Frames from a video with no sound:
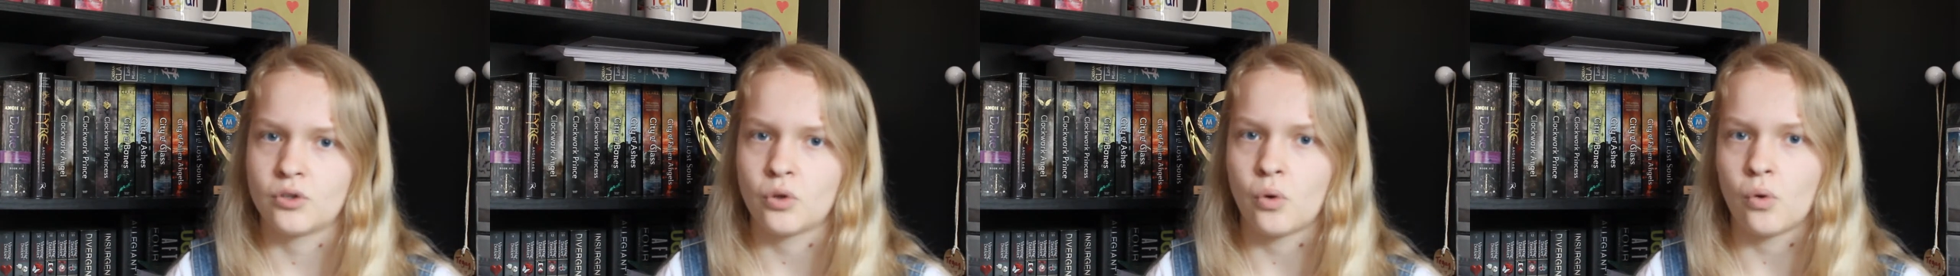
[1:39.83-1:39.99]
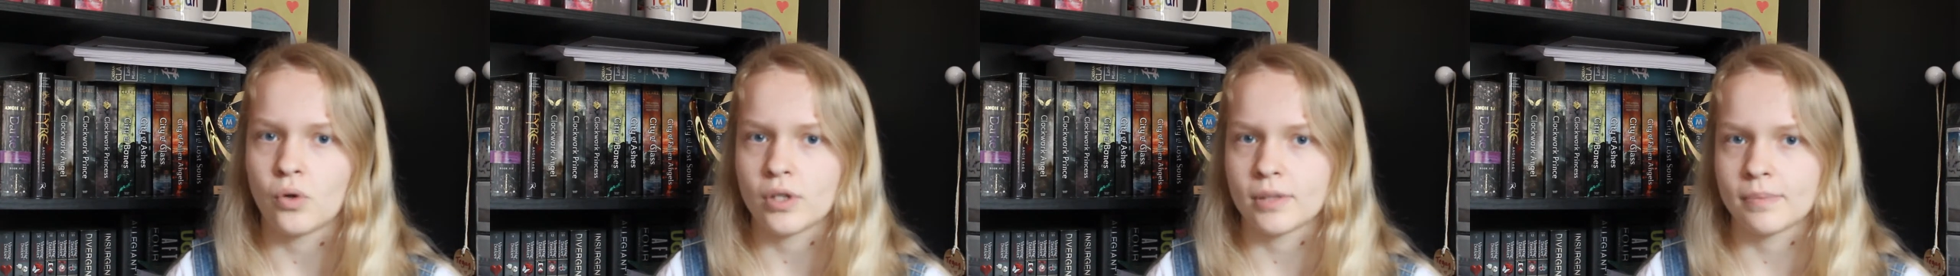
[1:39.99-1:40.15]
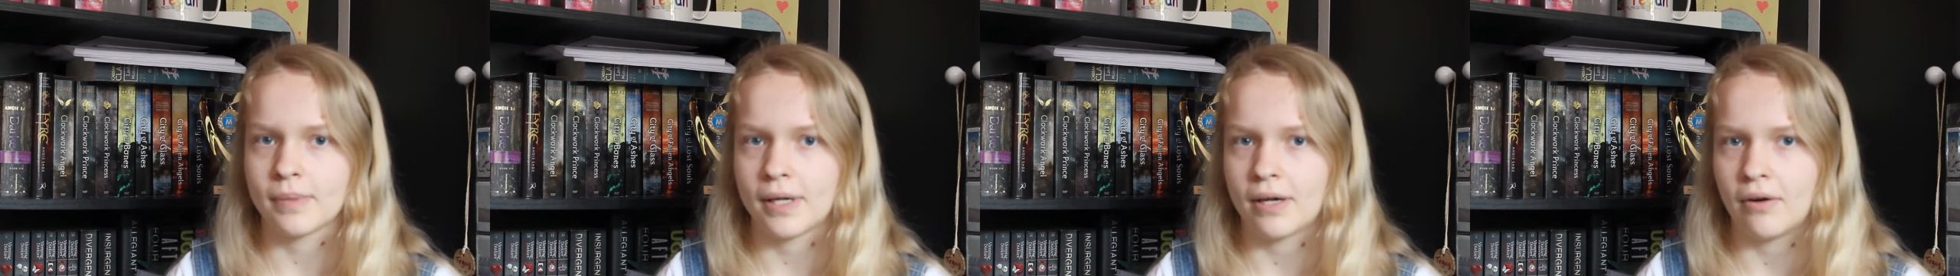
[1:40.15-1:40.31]

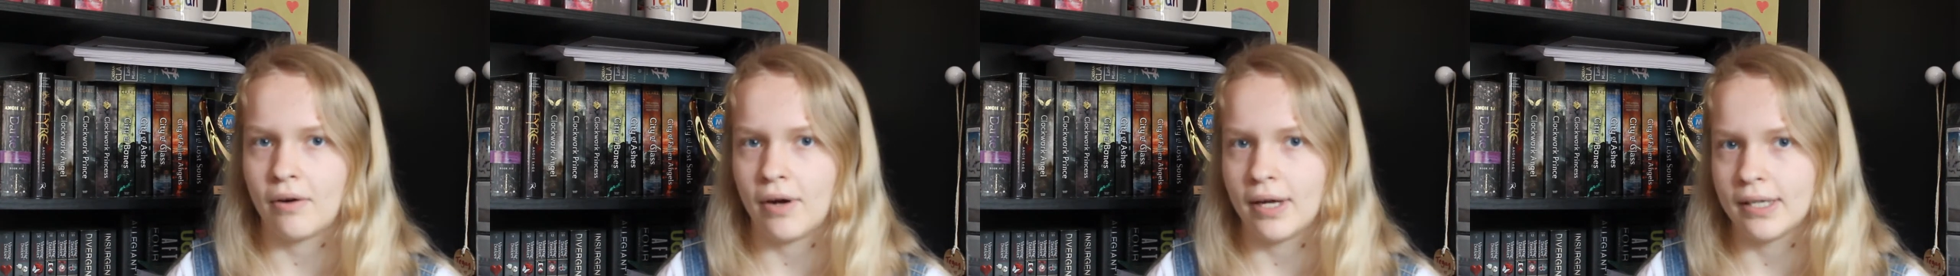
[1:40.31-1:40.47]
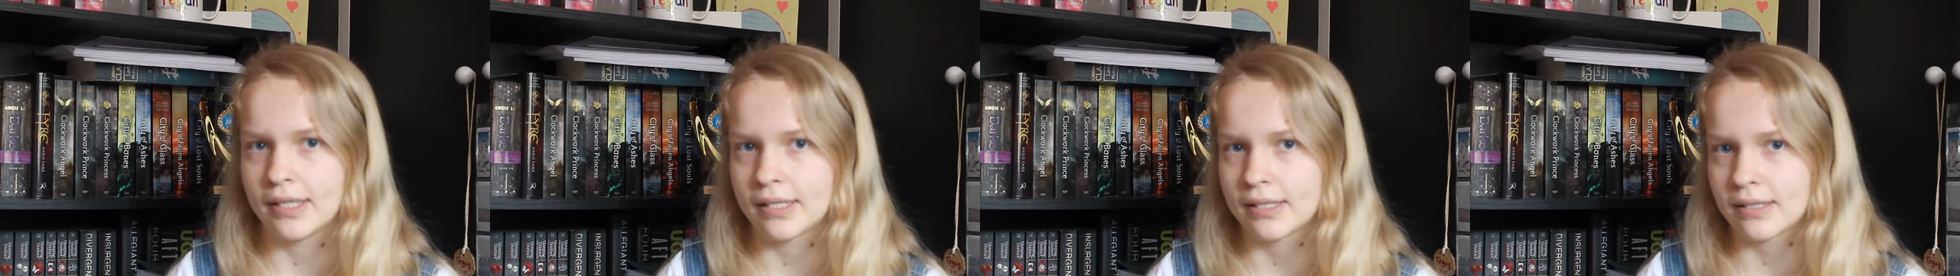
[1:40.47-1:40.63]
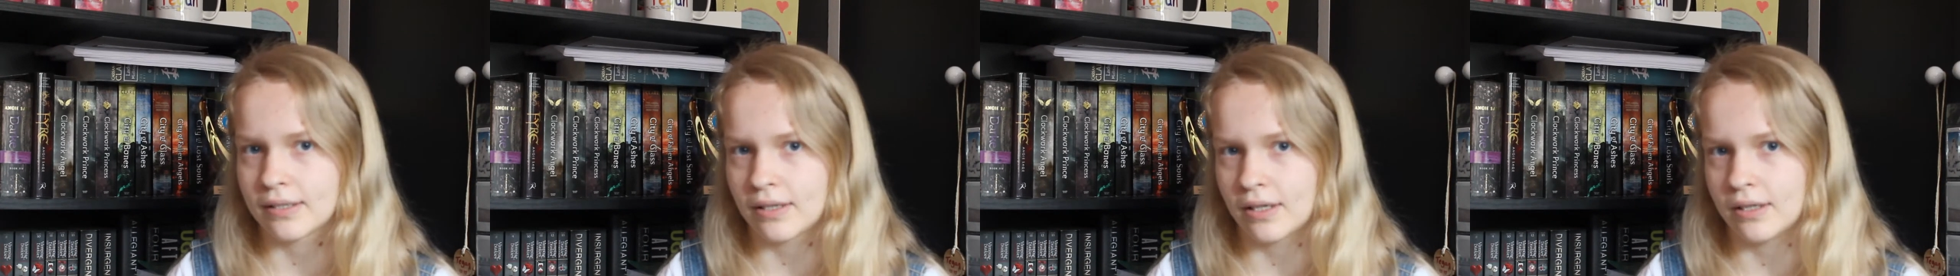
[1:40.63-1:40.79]
talked about
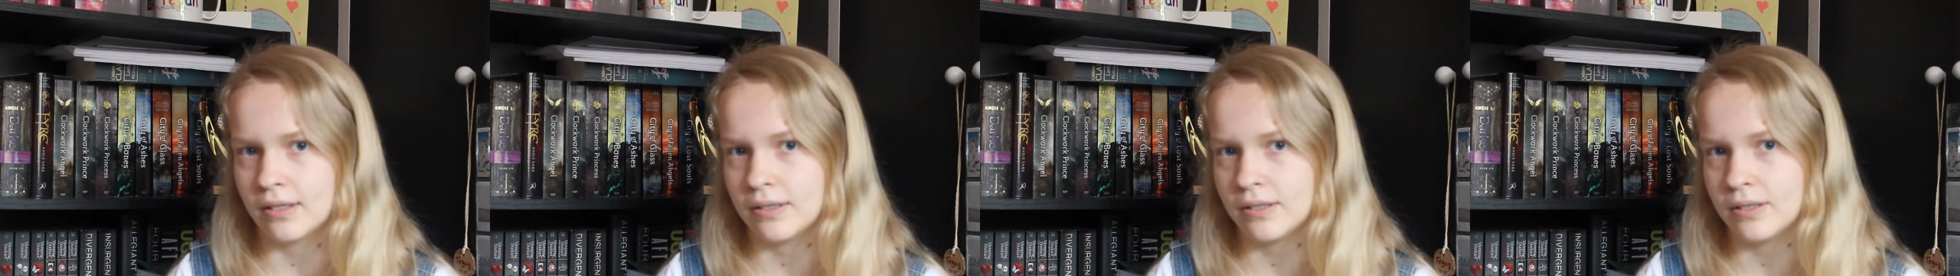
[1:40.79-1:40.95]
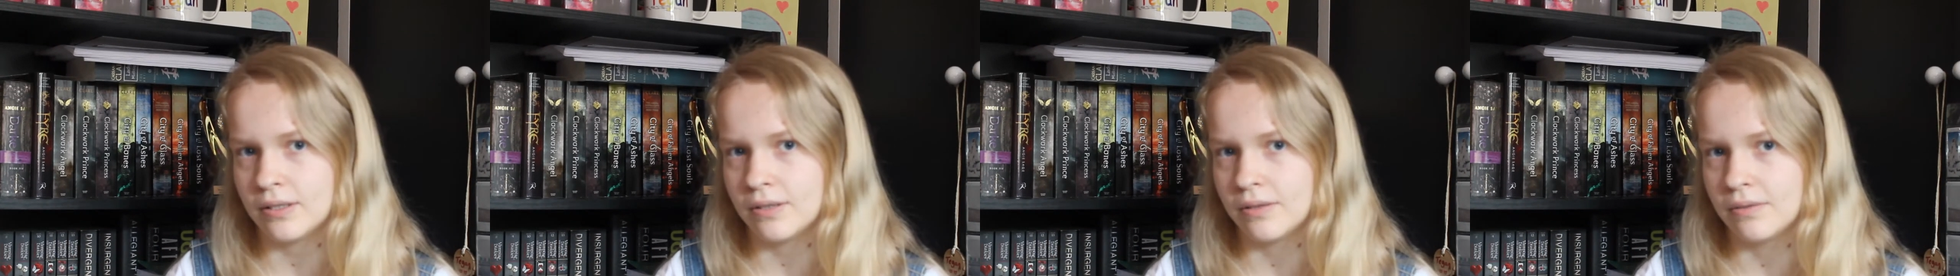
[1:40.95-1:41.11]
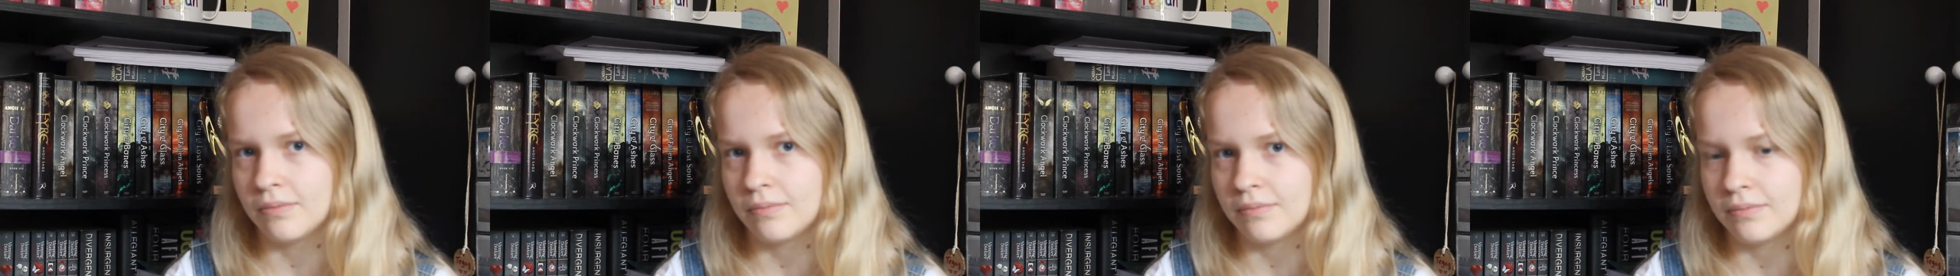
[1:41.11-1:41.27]
and
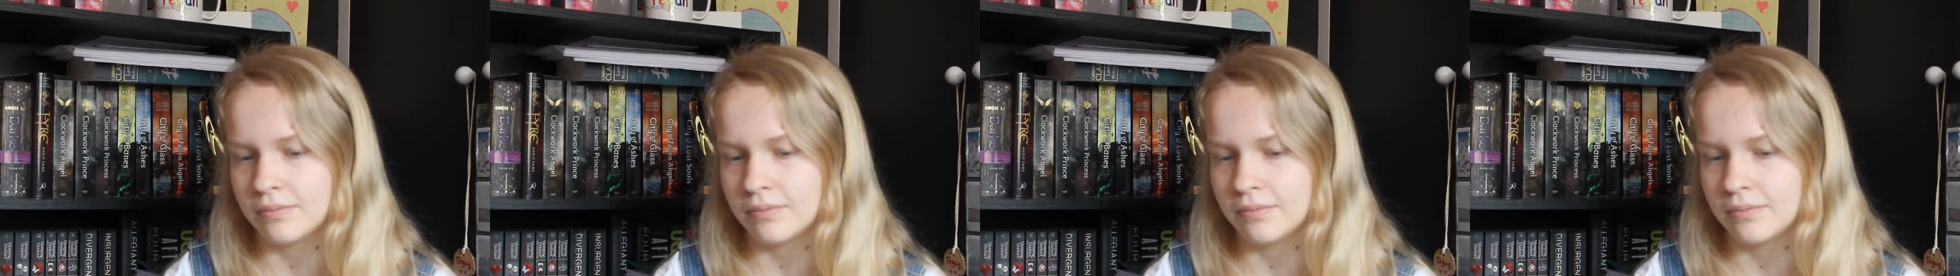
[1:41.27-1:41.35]
discussed.